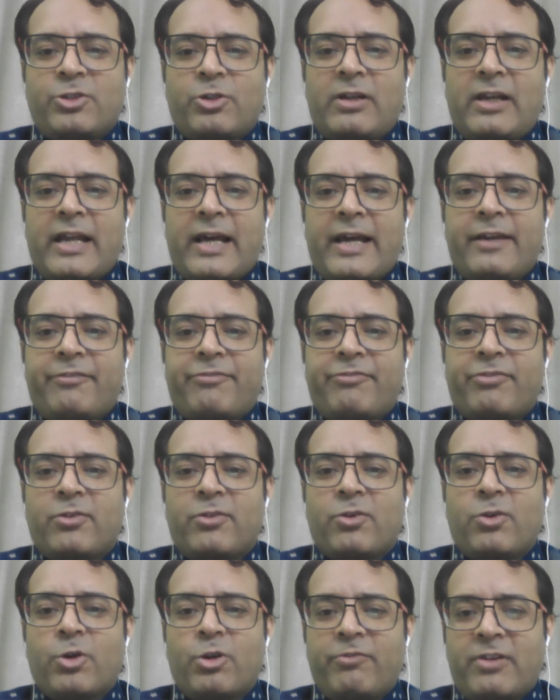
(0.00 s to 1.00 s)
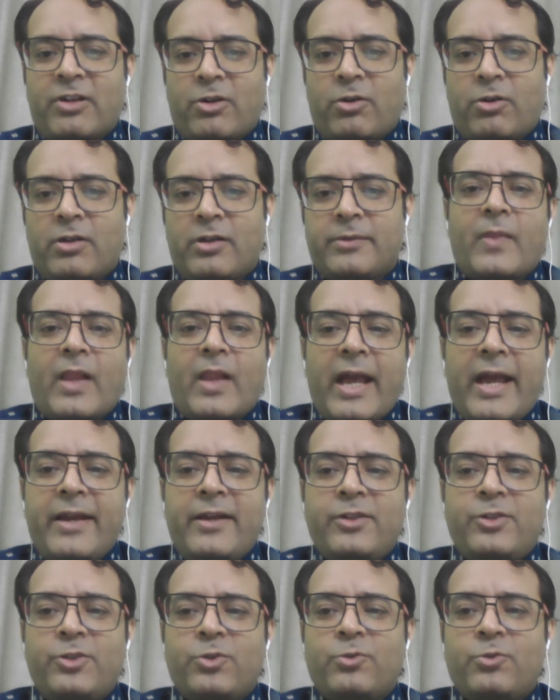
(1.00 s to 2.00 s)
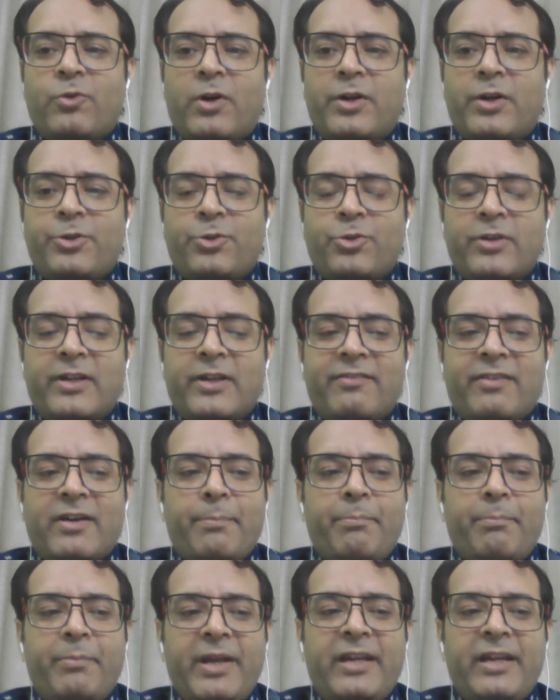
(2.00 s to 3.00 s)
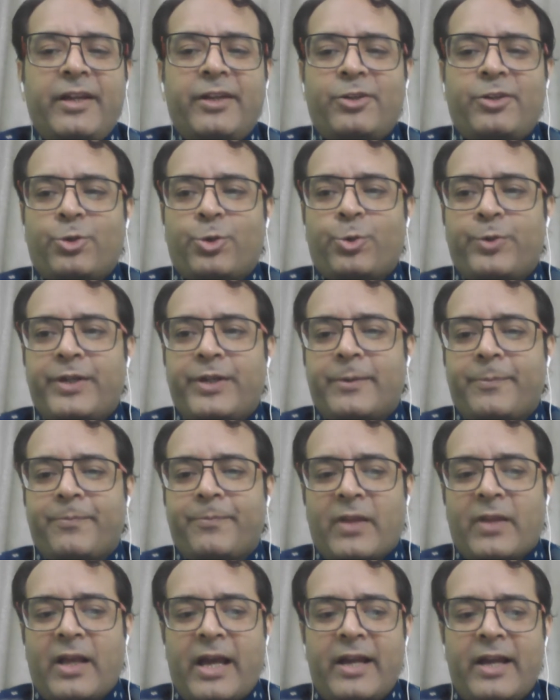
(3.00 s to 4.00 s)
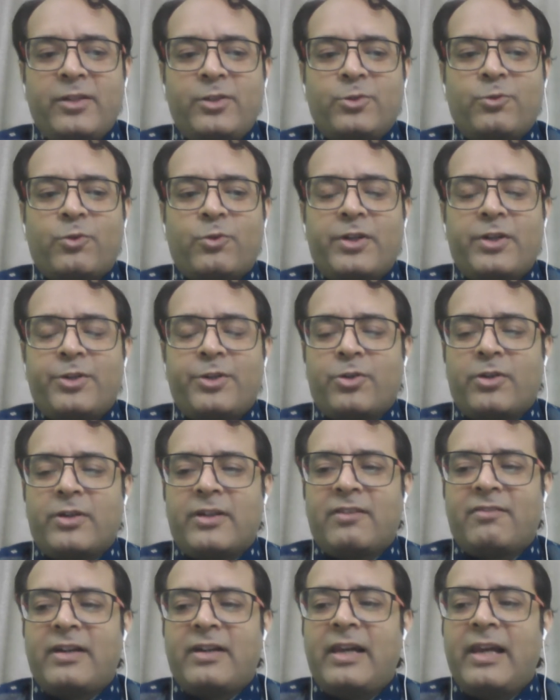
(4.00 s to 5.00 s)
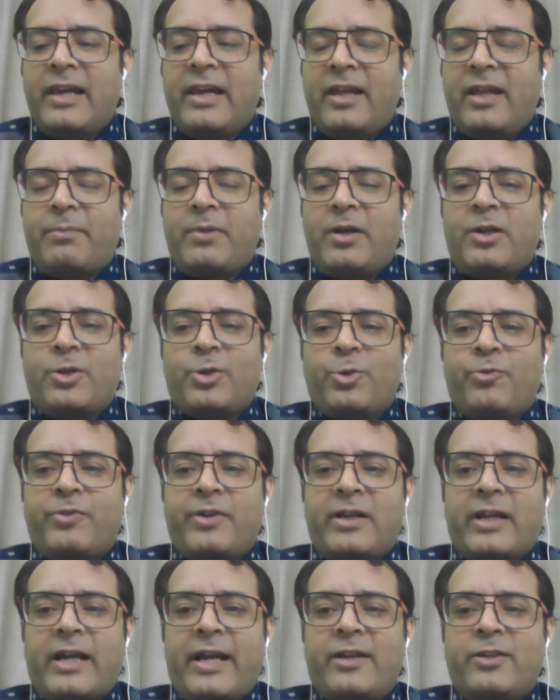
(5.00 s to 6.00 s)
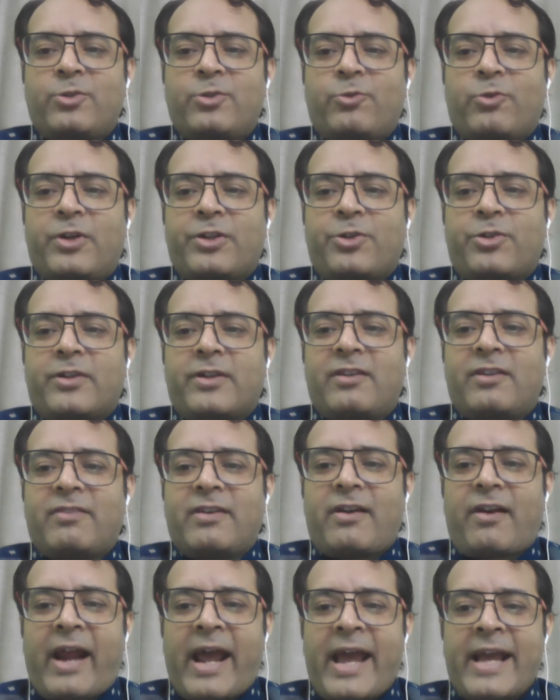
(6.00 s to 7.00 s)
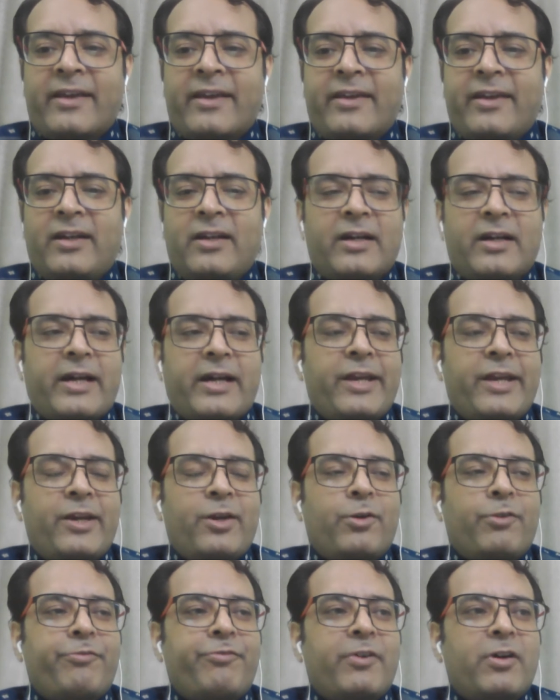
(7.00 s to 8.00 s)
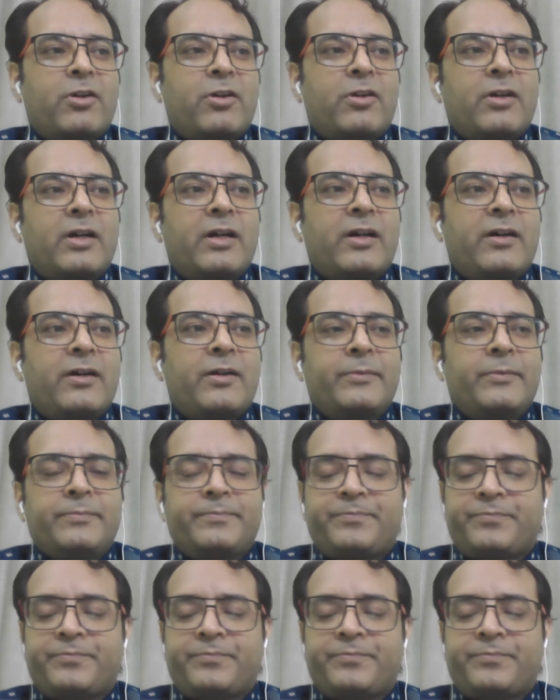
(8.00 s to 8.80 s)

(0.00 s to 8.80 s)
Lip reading: your life overall, and you want to give a meaning to it, and you want to give a label to it, and you want to give a ranking, a kind of a